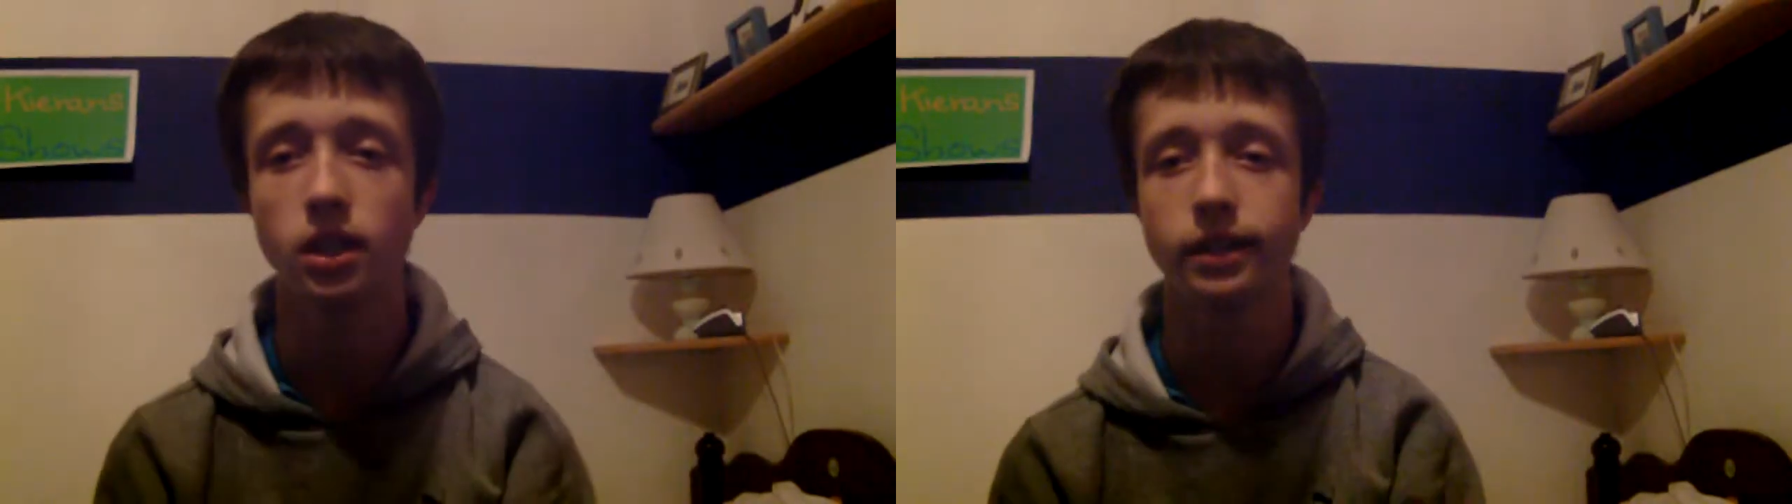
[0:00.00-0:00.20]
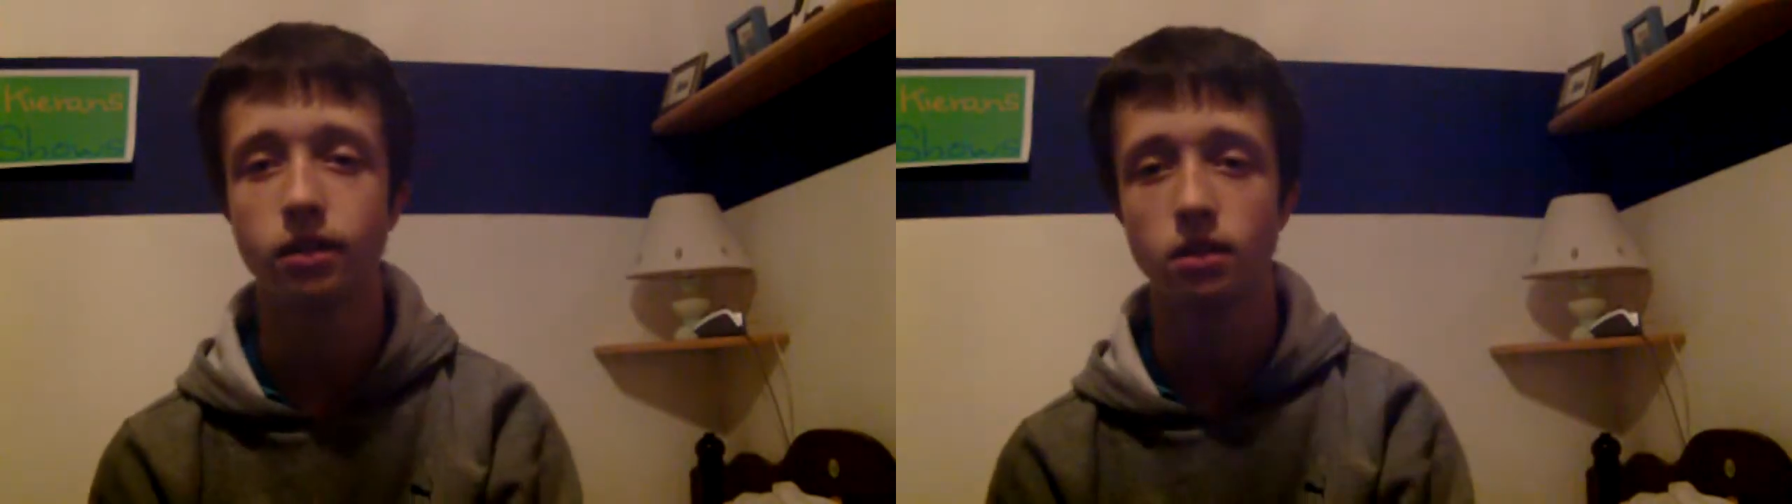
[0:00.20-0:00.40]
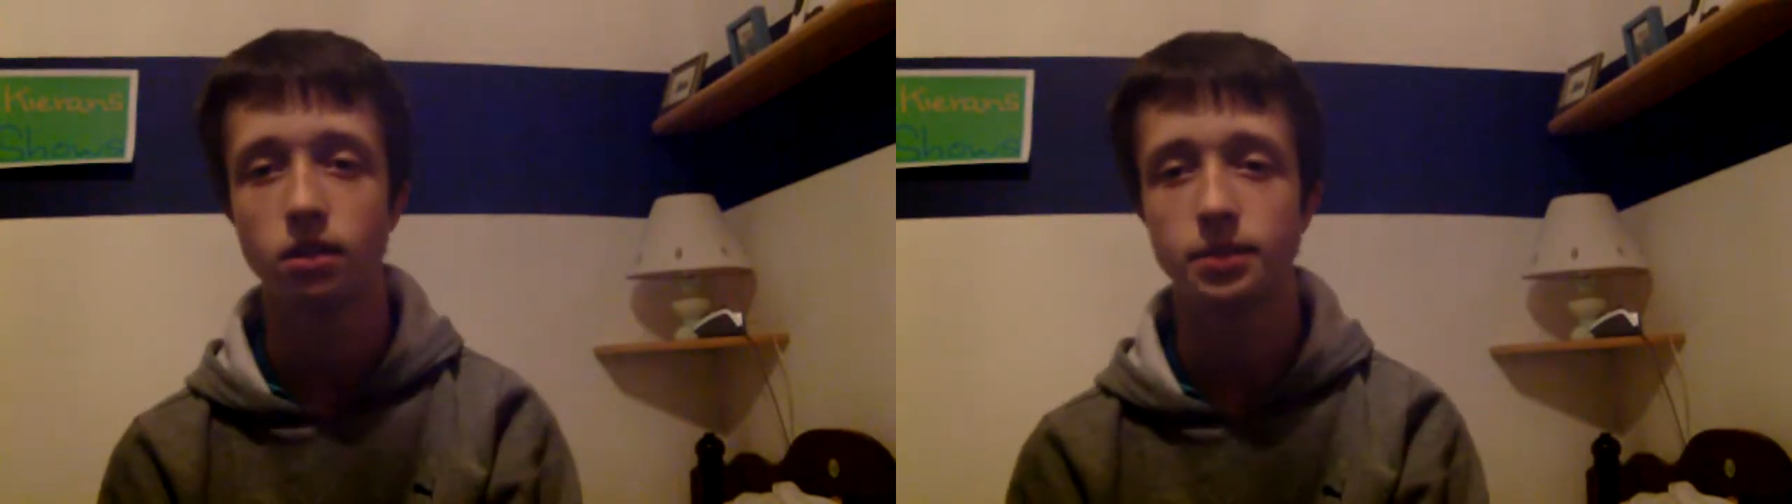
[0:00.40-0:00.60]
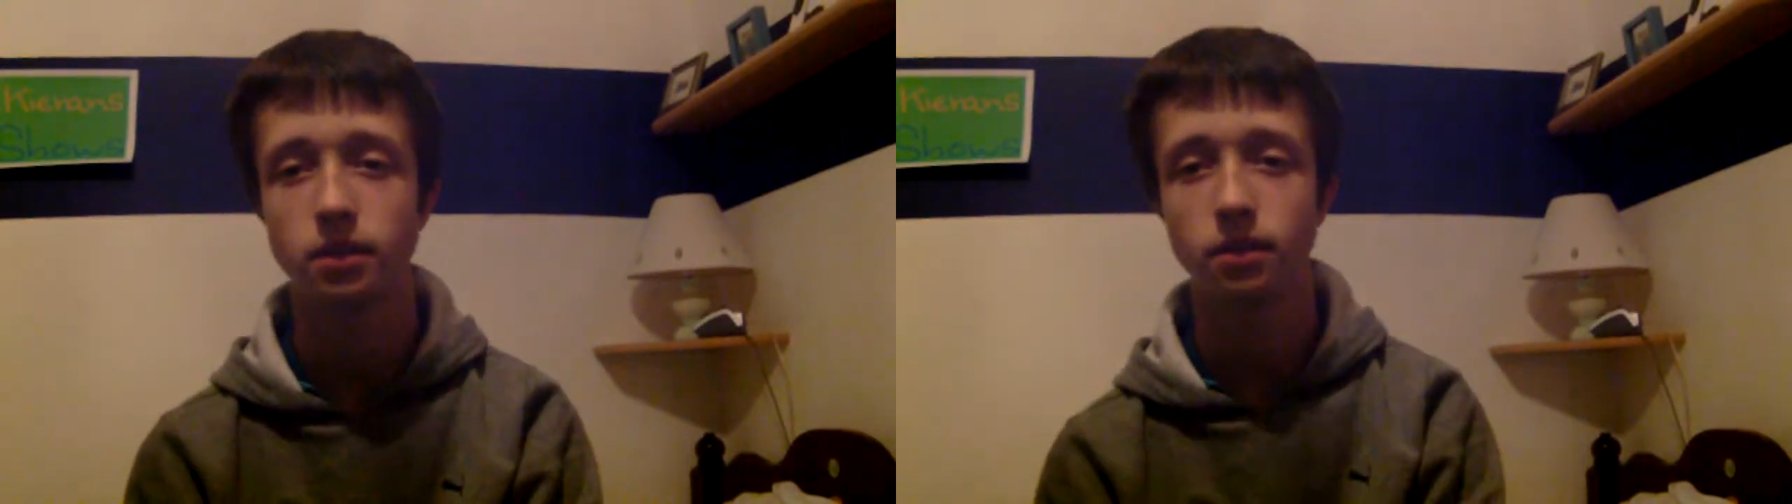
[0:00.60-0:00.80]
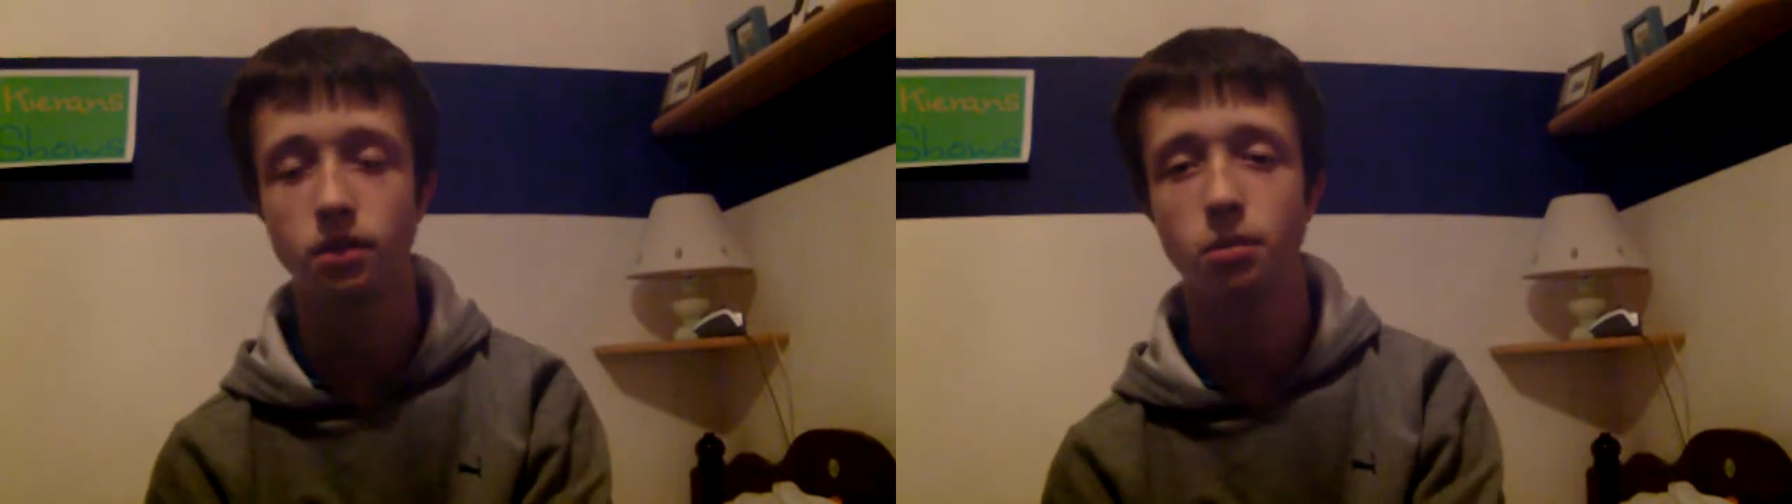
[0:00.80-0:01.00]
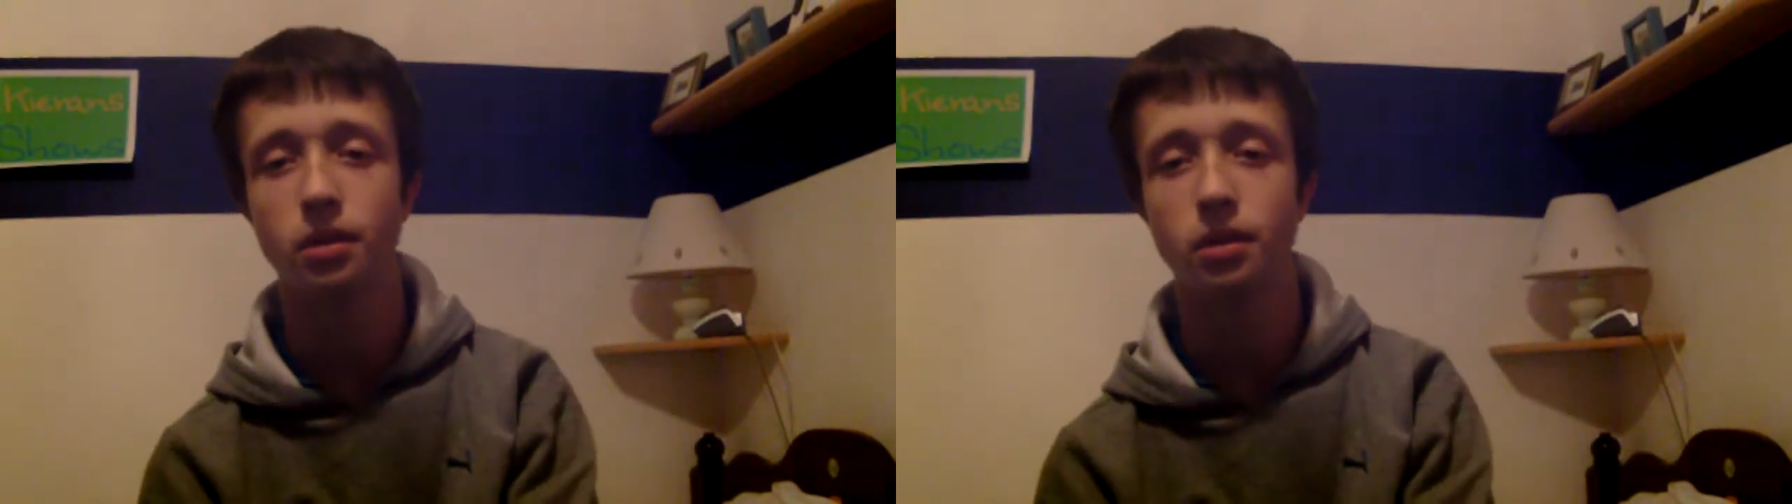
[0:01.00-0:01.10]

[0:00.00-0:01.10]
We've got a few more